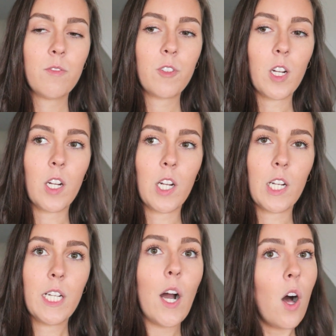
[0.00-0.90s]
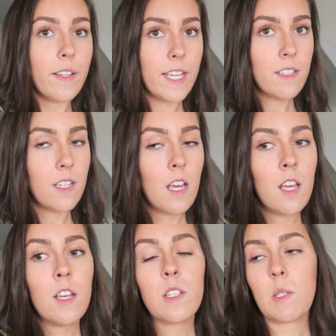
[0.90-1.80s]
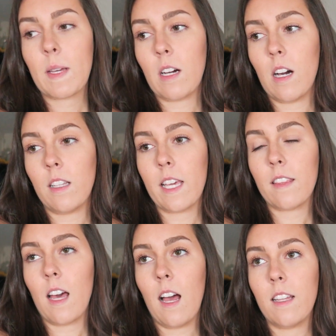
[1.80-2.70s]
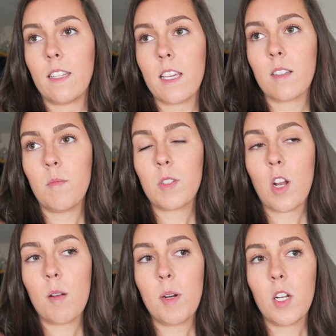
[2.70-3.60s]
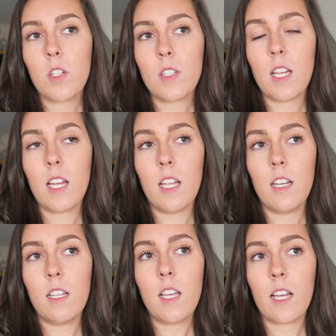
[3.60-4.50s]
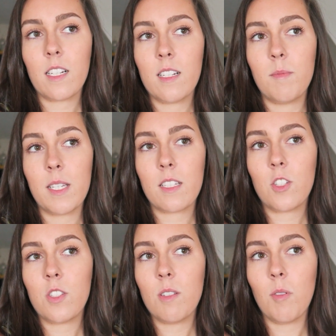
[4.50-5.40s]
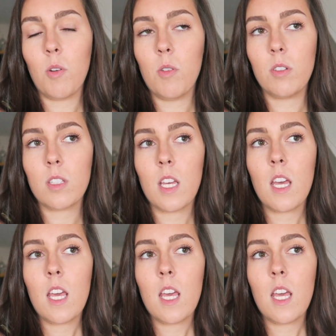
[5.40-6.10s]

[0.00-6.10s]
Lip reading: for holidays. So I got like that and like some Starbursts, and I got him like Tootsie Rolls,